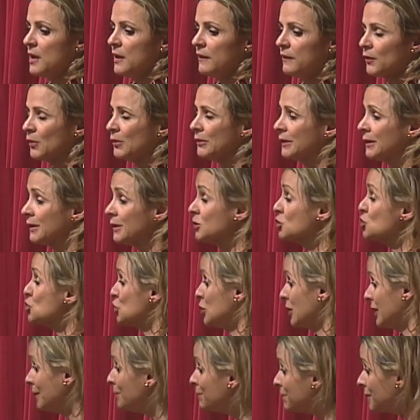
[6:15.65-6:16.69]
They're a little
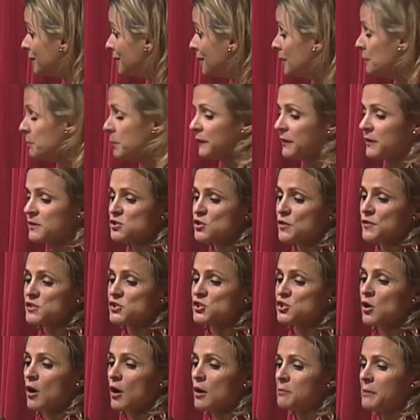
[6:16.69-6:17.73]
cheap, but so the
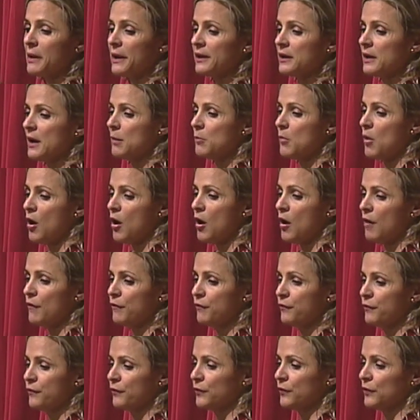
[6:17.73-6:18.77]
star might come
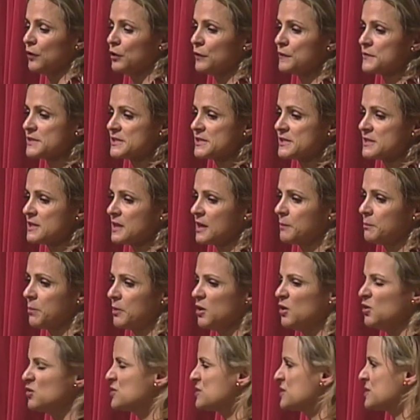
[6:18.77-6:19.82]
off, you know, the stick, but
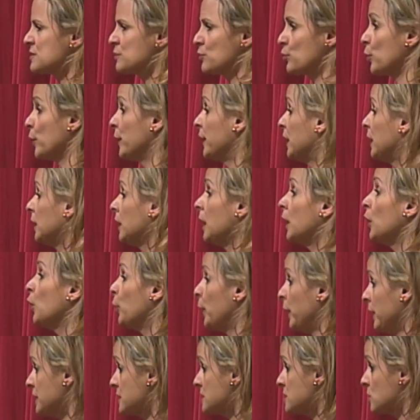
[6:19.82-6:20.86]
you just re-glue
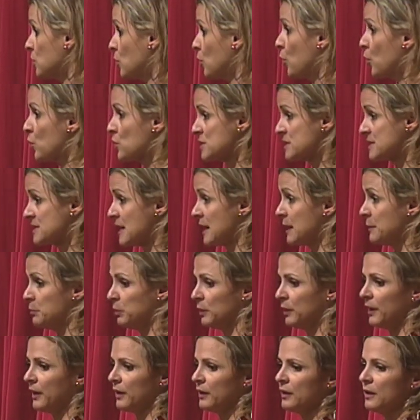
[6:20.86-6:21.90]
it or
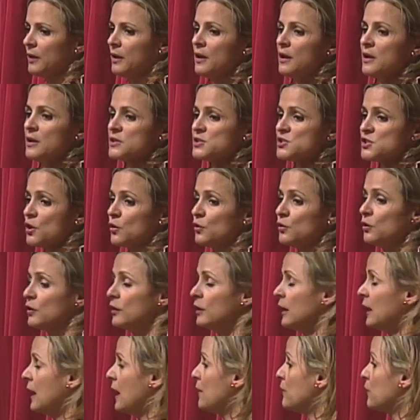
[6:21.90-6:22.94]
staple it. So you
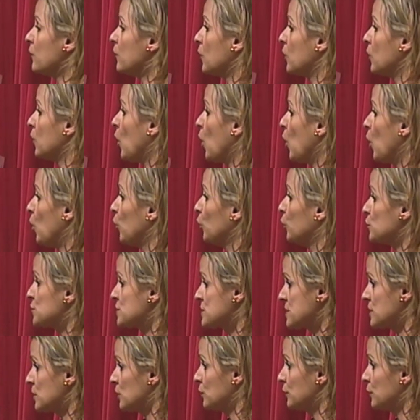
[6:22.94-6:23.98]
can have gold or
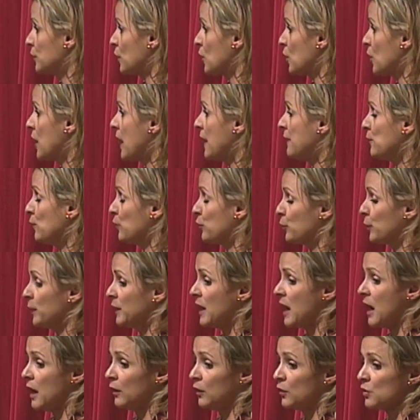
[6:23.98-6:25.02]
silver, and they're
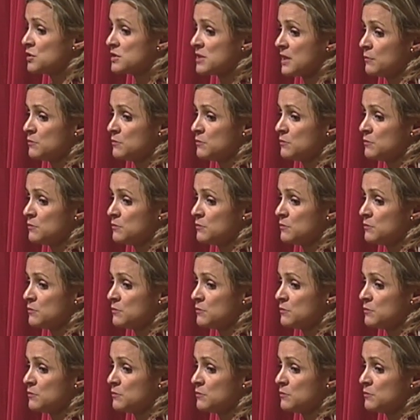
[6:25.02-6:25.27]
$3.